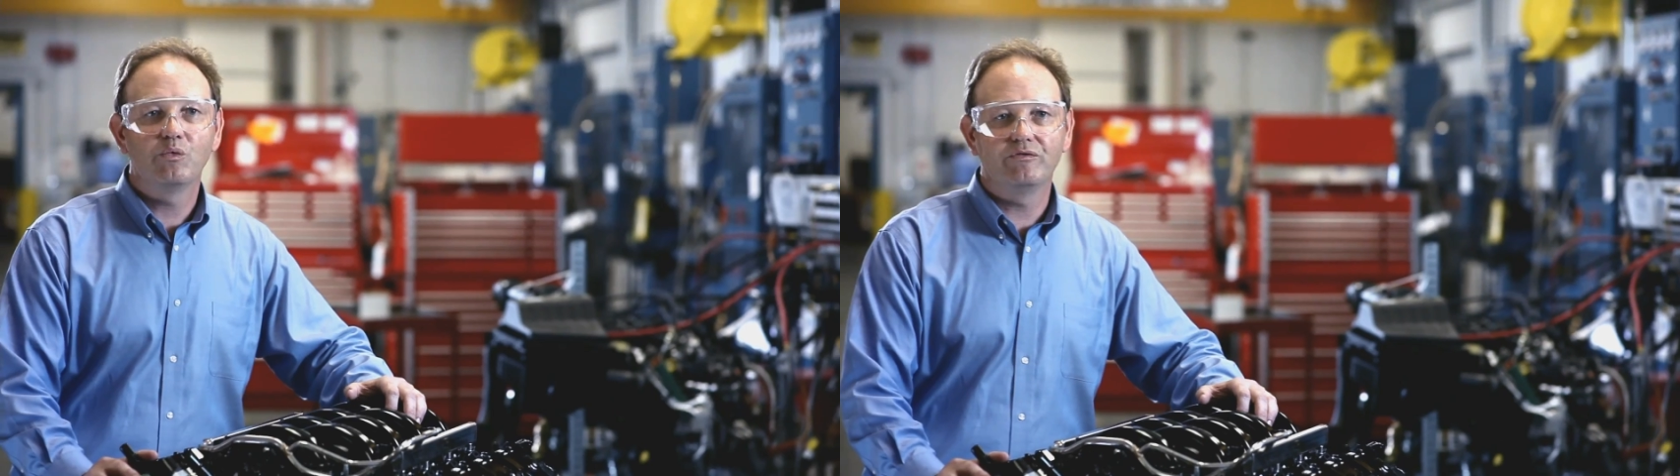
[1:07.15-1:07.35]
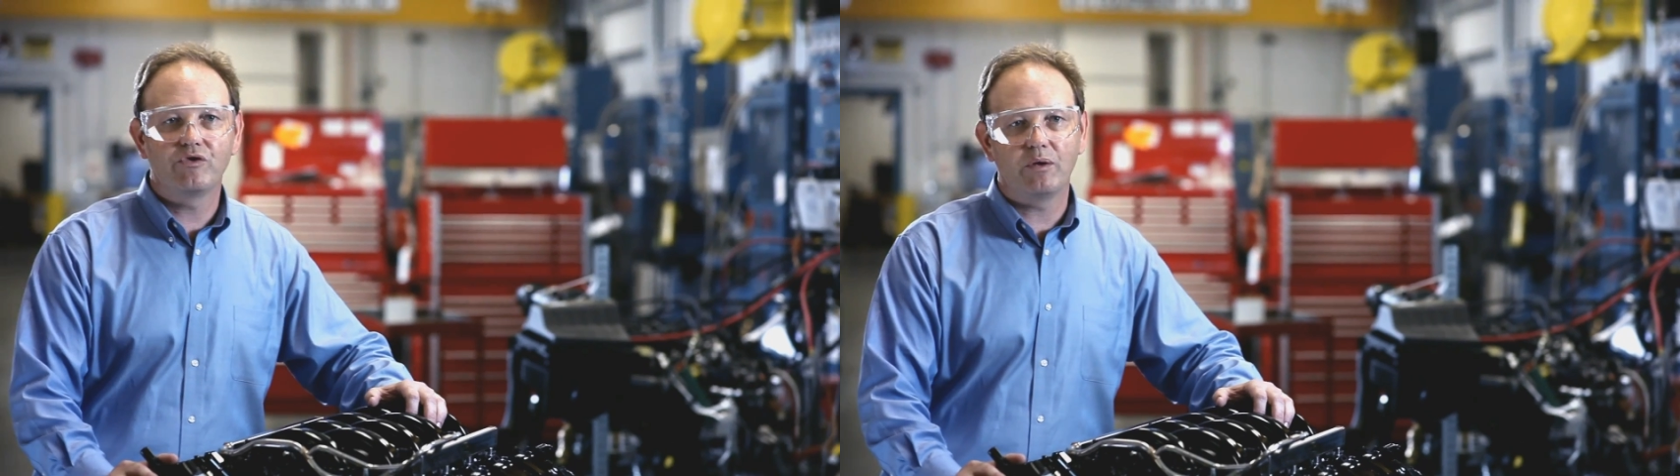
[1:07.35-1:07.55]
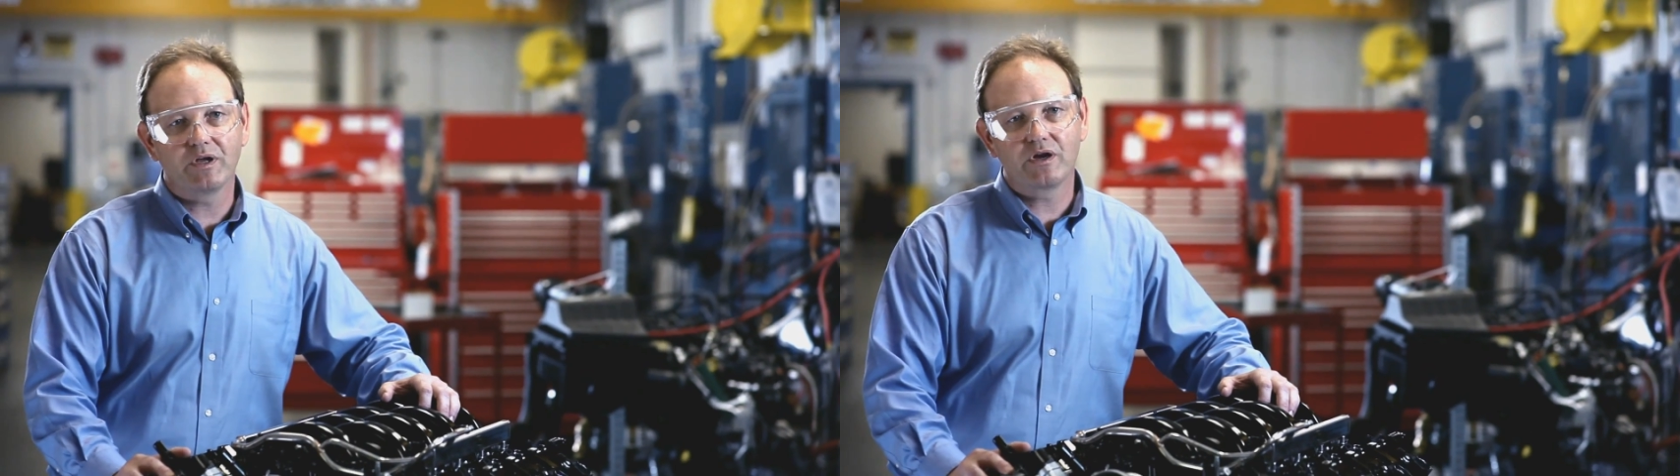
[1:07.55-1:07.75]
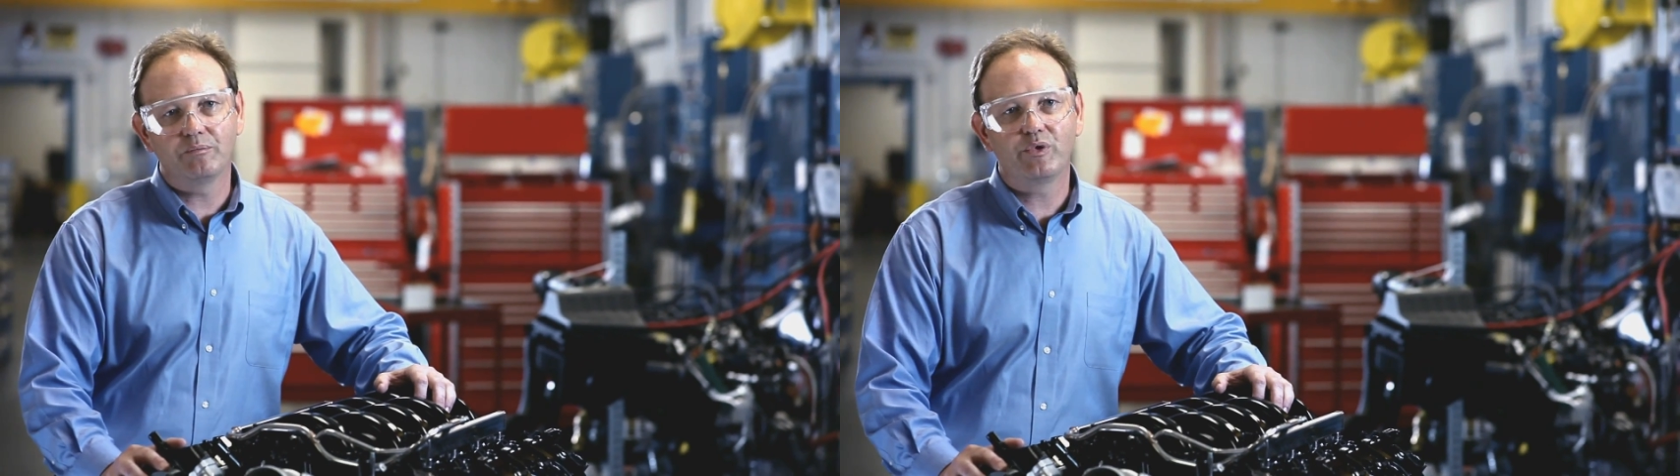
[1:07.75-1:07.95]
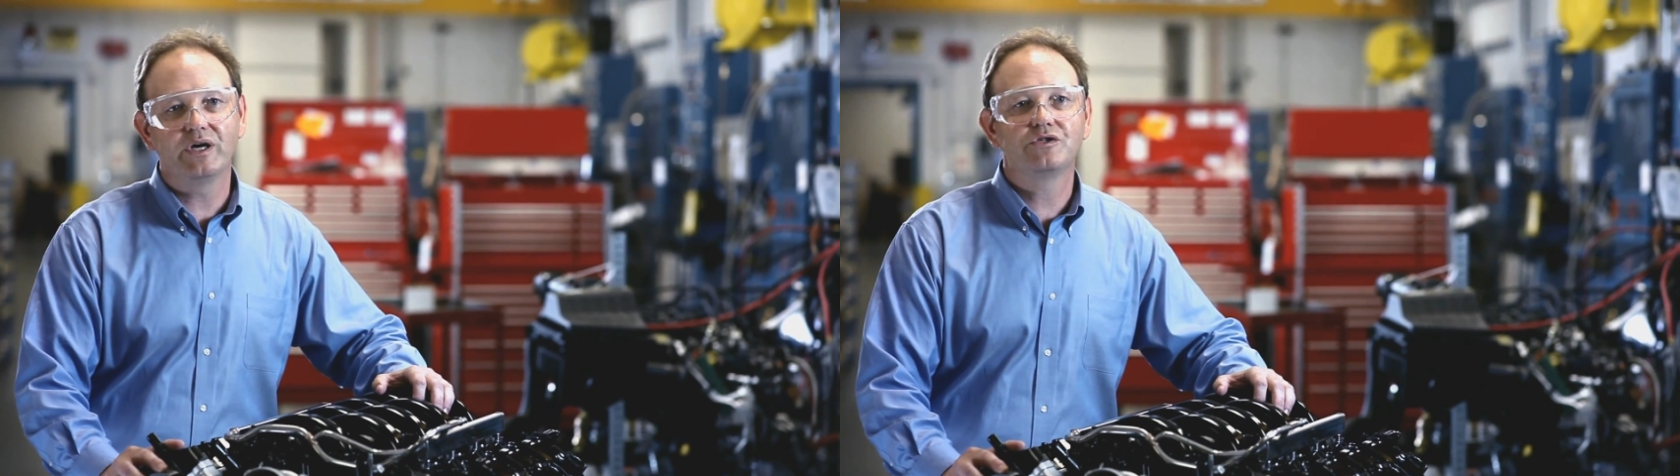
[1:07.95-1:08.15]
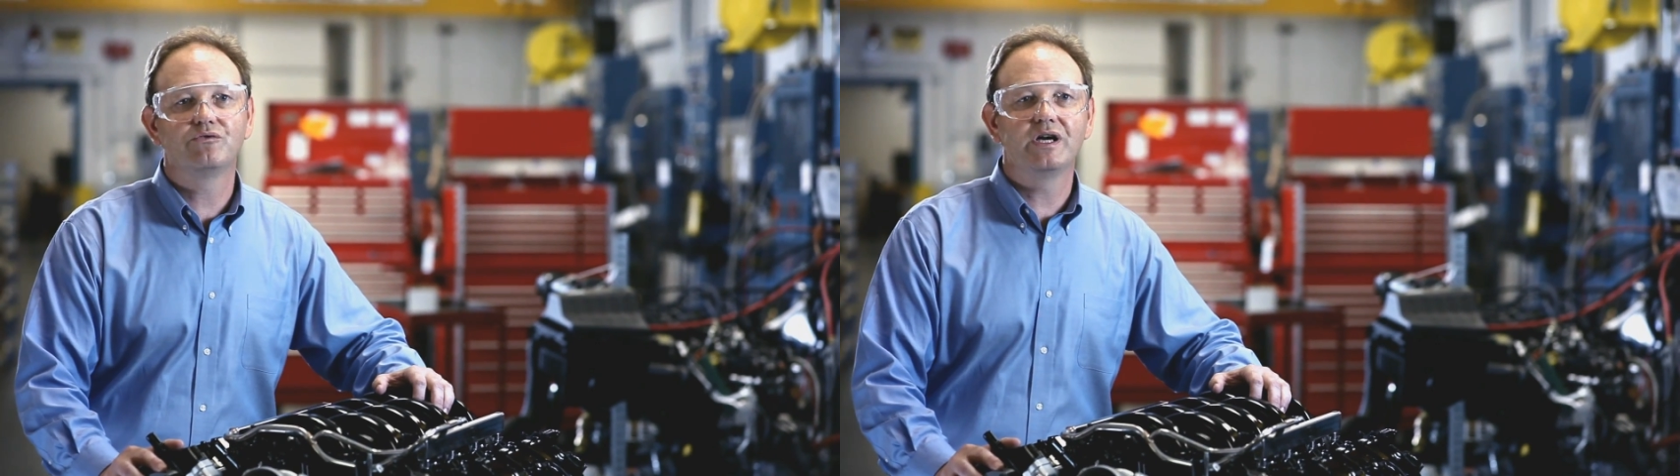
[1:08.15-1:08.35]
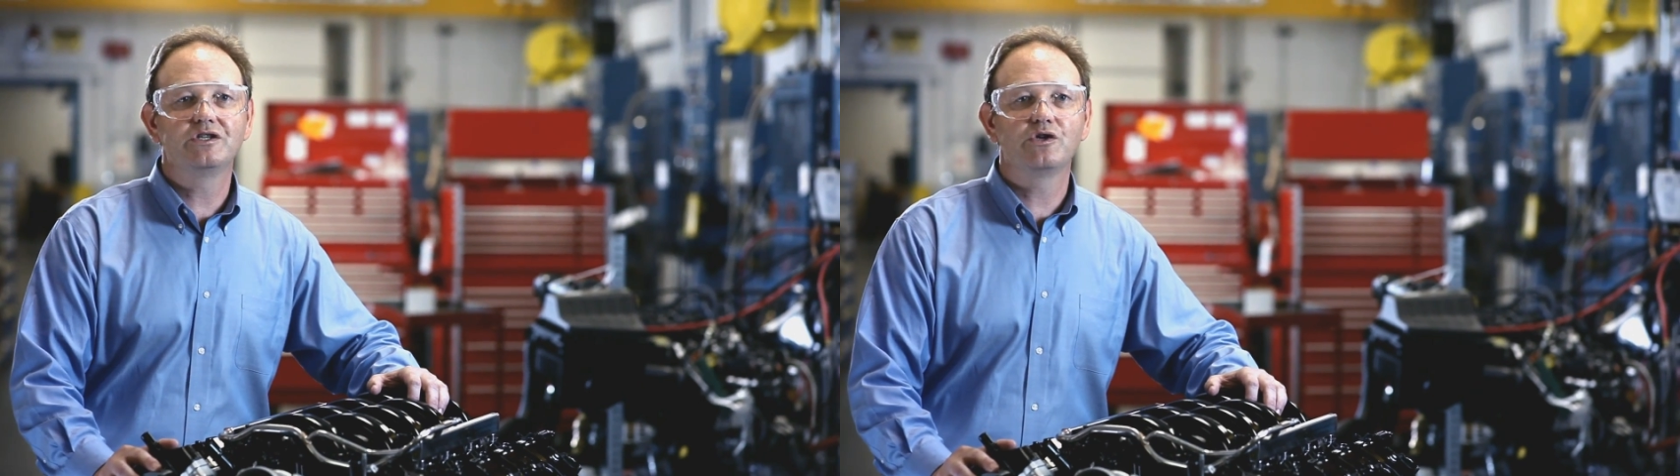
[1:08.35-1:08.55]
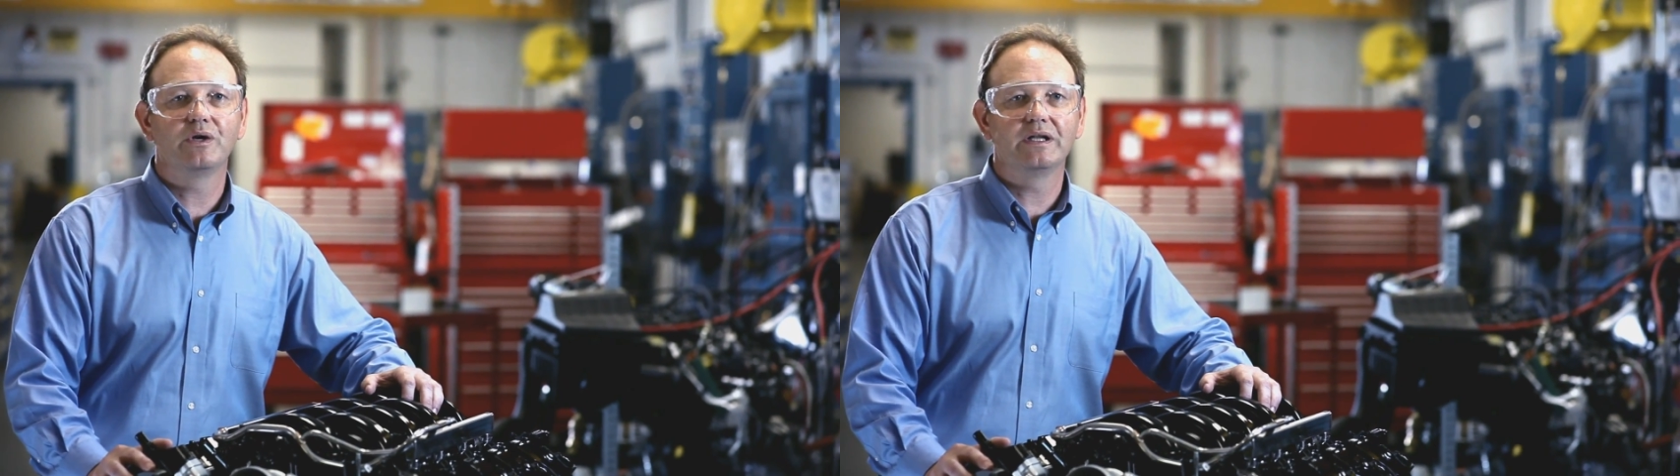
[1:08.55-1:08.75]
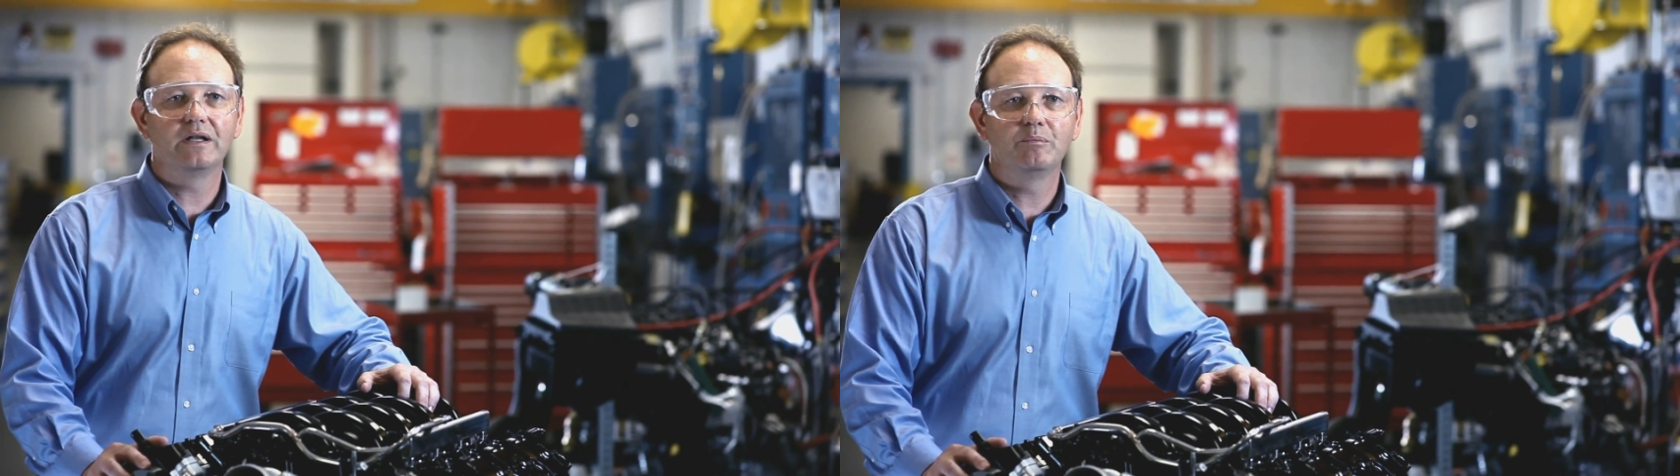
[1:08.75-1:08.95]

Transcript: We've dropped the compression ratio a